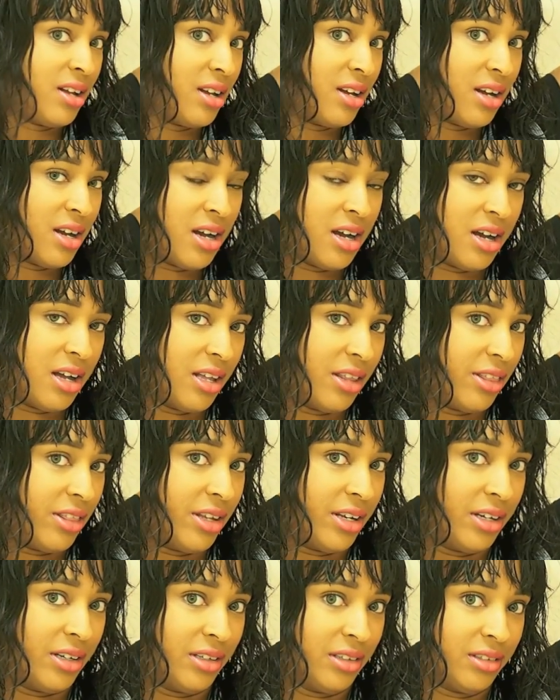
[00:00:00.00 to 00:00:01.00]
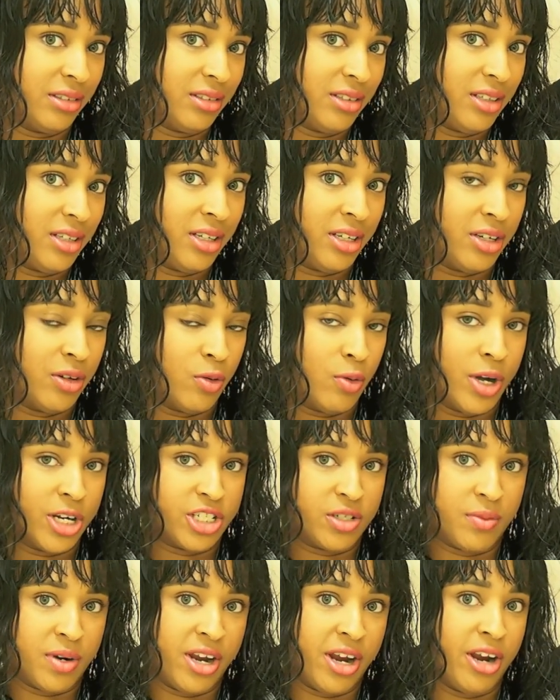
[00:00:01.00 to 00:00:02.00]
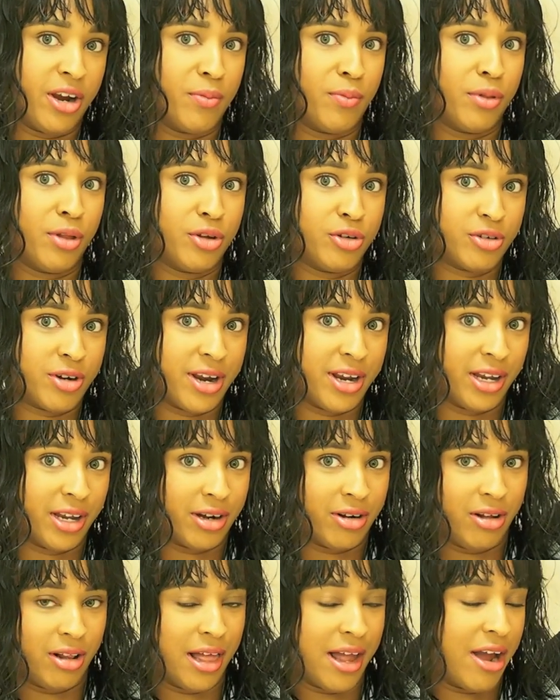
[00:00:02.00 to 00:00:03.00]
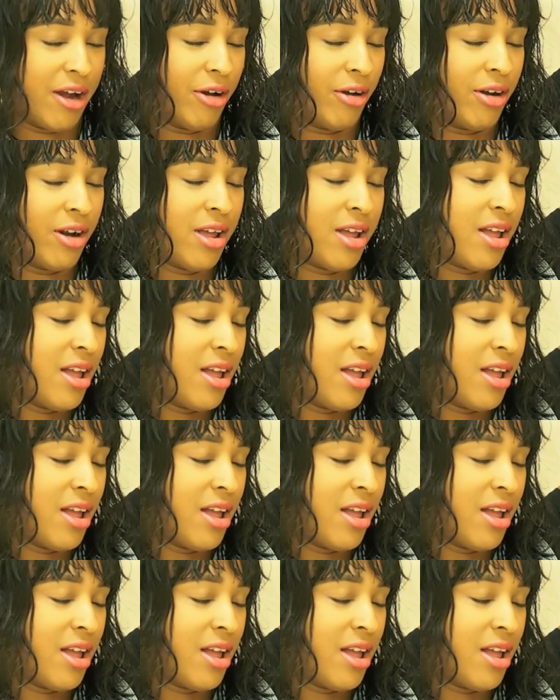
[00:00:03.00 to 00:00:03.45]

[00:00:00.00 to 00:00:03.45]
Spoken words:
than, you know, washing my hair, blow drying it all out,